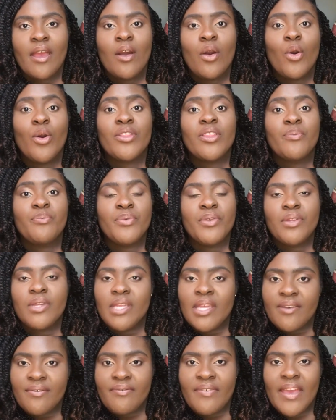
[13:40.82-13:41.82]
or the Beauty
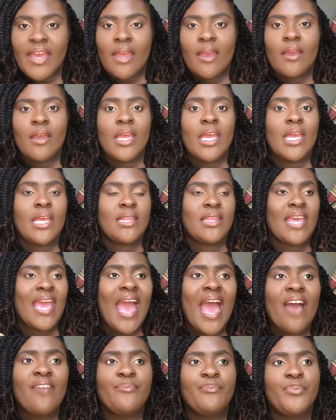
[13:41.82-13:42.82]
Affair, they
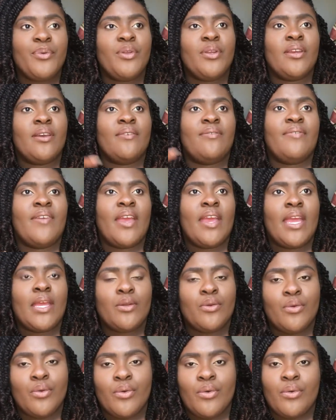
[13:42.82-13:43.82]
have Beauty Affair
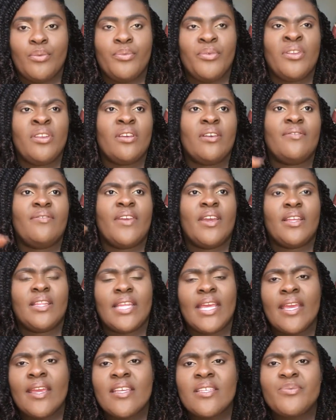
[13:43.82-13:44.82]
Enugu, Beauty Affair
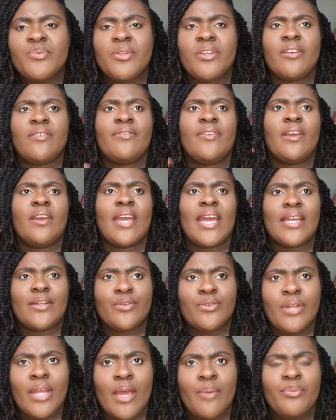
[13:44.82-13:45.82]
Lagos, Beauty Affair
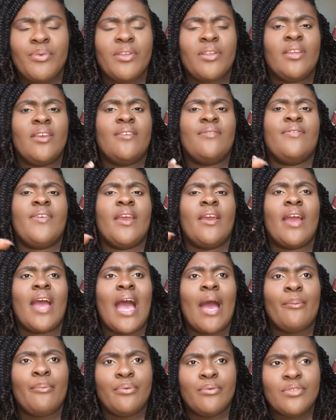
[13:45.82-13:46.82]
Kaduna, Beauty Affair
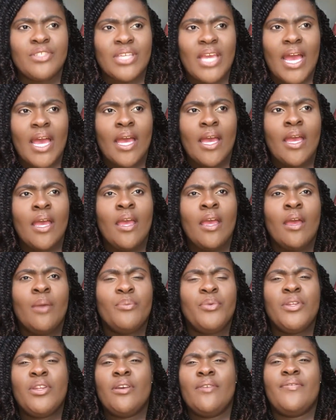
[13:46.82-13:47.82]
Abuja,
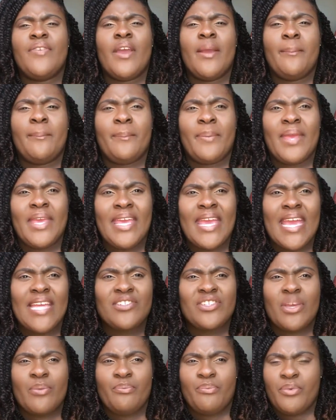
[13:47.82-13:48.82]
Beauty Affair
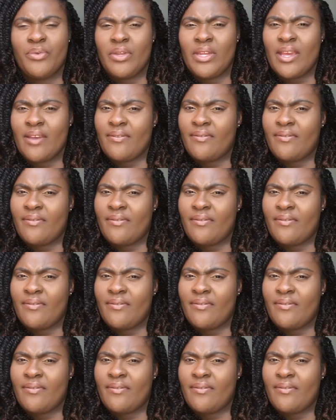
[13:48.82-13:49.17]
PH, and Beauty